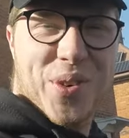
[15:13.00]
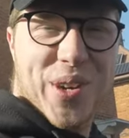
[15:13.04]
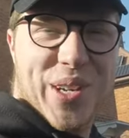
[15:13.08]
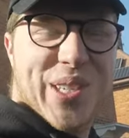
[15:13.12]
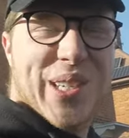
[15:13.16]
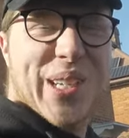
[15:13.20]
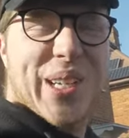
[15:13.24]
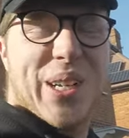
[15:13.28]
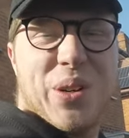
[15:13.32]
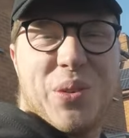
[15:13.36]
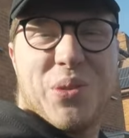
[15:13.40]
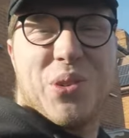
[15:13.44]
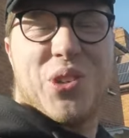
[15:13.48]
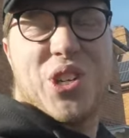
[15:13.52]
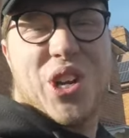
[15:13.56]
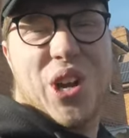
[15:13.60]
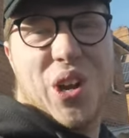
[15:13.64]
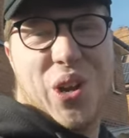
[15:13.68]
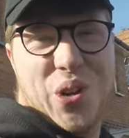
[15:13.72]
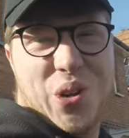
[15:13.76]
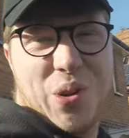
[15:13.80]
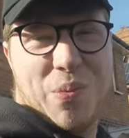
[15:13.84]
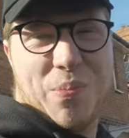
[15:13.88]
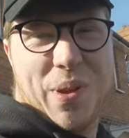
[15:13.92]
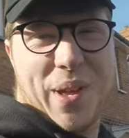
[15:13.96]
single
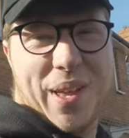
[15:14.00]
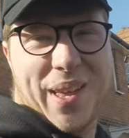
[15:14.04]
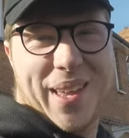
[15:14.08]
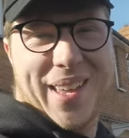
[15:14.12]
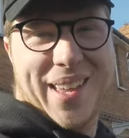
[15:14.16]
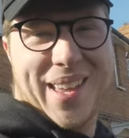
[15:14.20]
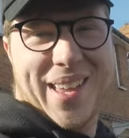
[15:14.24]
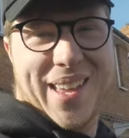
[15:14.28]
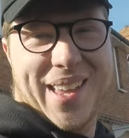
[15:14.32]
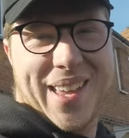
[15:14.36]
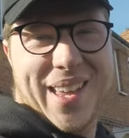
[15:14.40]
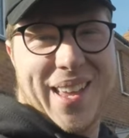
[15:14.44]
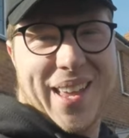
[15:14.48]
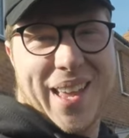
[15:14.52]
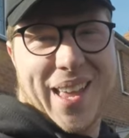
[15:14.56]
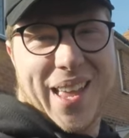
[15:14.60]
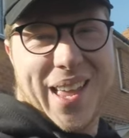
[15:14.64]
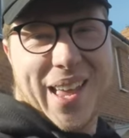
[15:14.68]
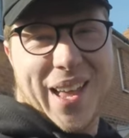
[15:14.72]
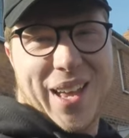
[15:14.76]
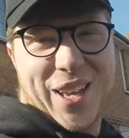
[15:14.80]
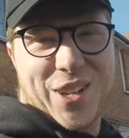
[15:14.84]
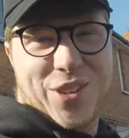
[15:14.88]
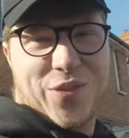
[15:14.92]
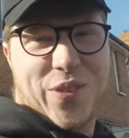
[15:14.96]
tube
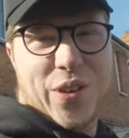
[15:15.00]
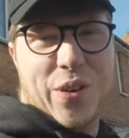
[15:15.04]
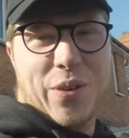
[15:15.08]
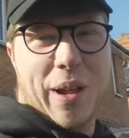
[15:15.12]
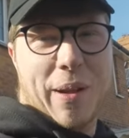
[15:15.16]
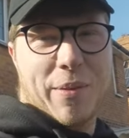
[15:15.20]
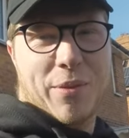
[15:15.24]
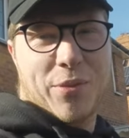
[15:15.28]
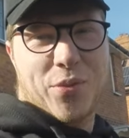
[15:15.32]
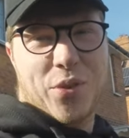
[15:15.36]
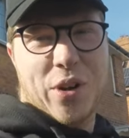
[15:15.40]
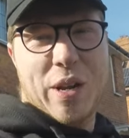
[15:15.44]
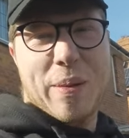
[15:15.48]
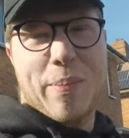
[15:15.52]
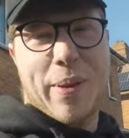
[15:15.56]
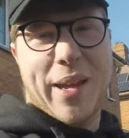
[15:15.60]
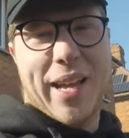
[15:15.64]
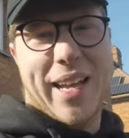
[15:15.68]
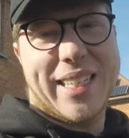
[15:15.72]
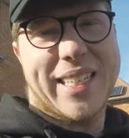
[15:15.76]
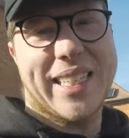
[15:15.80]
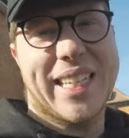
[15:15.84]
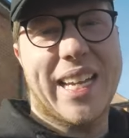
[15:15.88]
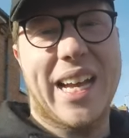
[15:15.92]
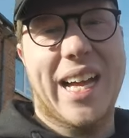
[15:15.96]
has filled up to three
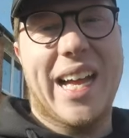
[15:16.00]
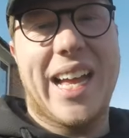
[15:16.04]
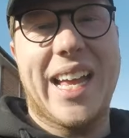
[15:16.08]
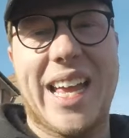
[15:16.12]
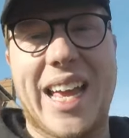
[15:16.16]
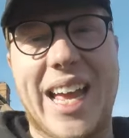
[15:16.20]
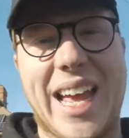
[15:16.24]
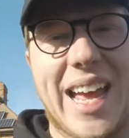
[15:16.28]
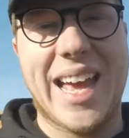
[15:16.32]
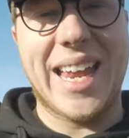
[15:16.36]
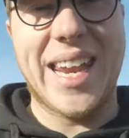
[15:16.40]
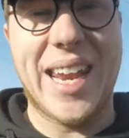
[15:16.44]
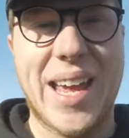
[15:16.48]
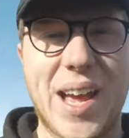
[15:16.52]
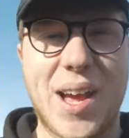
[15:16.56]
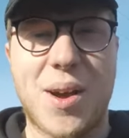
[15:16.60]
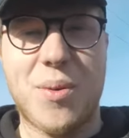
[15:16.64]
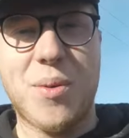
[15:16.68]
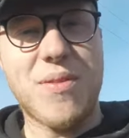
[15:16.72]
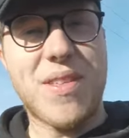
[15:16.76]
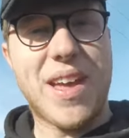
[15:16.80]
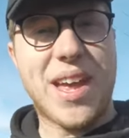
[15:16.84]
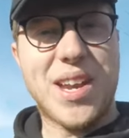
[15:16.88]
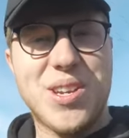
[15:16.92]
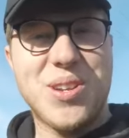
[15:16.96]
psi, and uh,
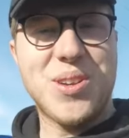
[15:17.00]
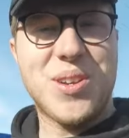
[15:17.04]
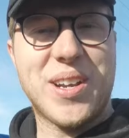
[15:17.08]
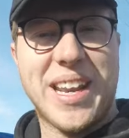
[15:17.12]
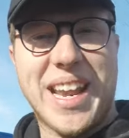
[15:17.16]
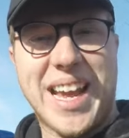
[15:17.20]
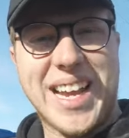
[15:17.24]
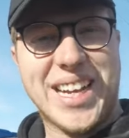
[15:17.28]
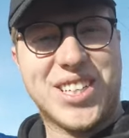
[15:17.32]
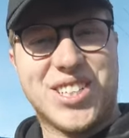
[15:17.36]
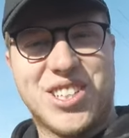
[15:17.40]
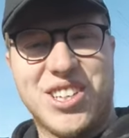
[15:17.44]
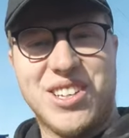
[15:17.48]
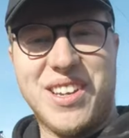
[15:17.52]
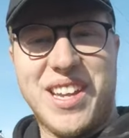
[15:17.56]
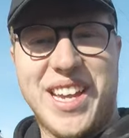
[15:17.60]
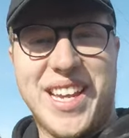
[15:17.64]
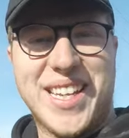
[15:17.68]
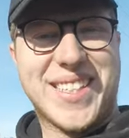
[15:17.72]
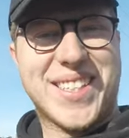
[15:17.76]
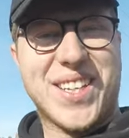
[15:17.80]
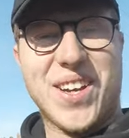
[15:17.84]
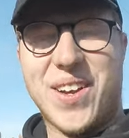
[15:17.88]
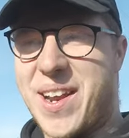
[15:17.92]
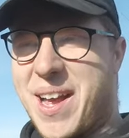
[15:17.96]
with that new connection,
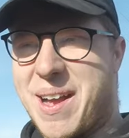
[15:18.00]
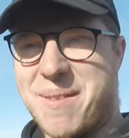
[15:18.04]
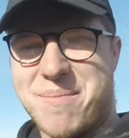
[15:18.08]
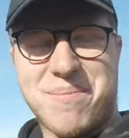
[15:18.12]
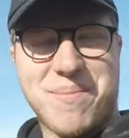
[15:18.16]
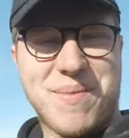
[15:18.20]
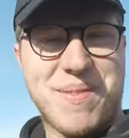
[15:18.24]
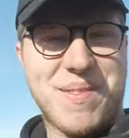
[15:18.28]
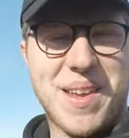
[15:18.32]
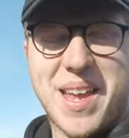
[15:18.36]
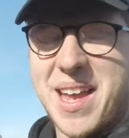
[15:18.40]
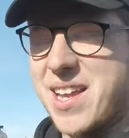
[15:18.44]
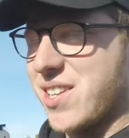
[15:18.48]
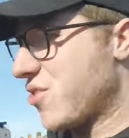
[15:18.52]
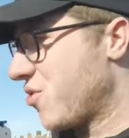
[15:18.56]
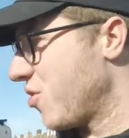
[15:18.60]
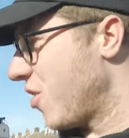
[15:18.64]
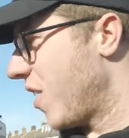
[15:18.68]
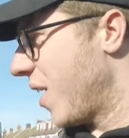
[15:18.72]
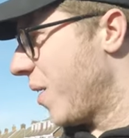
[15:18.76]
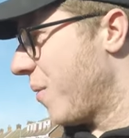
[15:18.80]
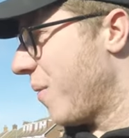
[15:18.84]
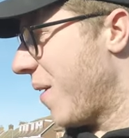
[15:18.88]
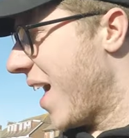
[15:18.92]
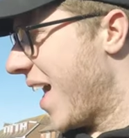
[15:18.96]
it's gone up
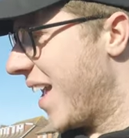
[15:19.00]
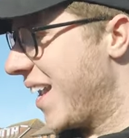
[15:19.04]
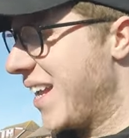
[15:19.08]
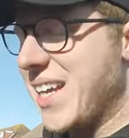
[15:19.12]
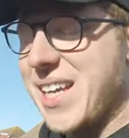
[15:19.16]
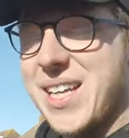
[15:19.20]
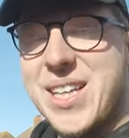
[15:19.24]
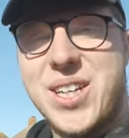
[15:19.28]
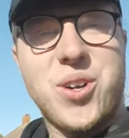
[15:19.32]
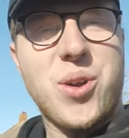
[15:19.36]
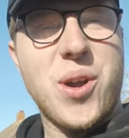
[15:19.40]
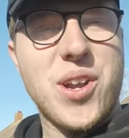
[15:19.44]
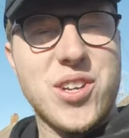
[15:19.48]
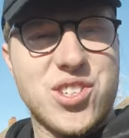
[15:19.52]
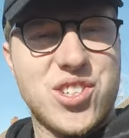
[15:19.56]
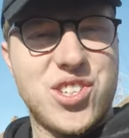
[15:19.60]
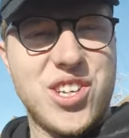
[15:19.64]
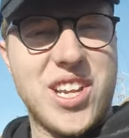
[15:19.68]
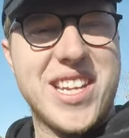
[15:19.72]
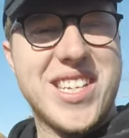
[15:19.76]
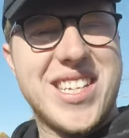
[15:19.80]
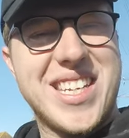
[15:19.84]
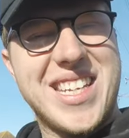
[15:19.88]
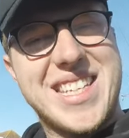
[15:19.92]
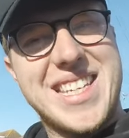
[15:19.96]
straight away. Question
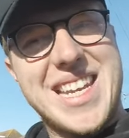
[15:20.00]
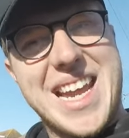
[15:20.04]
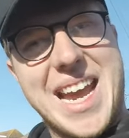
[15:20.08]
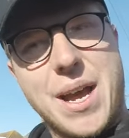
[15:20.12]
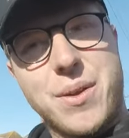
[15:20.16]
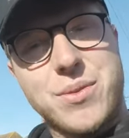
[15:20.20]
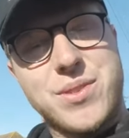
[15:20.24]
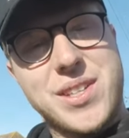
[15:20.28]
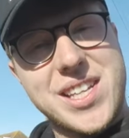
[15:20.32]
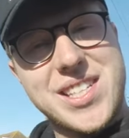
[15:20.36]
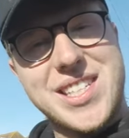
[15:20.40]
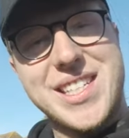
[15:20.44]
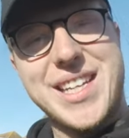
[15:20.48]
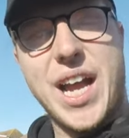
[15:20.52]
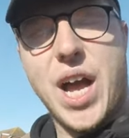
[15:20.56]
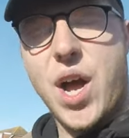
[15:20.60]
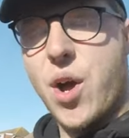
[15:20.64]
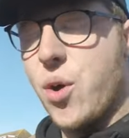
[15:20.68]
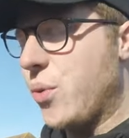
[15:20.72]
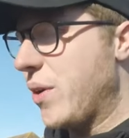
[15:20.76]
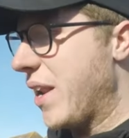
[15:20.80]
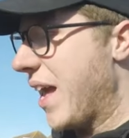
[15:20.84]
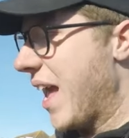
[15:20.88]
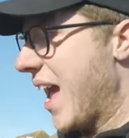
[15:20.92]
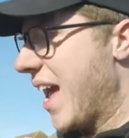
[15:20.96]
is, is now does it
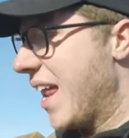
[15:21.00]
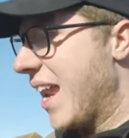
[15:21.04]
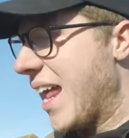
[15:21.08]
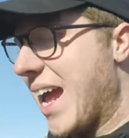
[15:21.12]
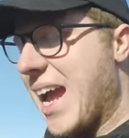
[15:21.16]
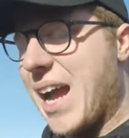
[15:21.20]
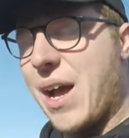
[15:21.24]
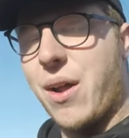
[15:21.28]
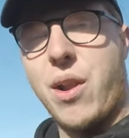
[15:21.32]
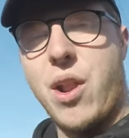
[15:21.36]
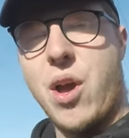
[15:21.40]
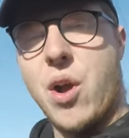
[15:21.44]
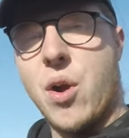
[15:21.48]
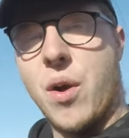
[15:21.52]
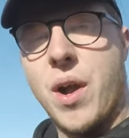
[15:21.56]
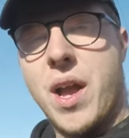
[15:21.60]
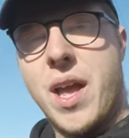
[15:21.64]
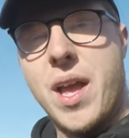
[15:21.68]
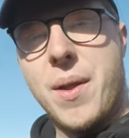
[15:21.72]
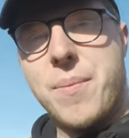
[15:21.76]
hold air and how long?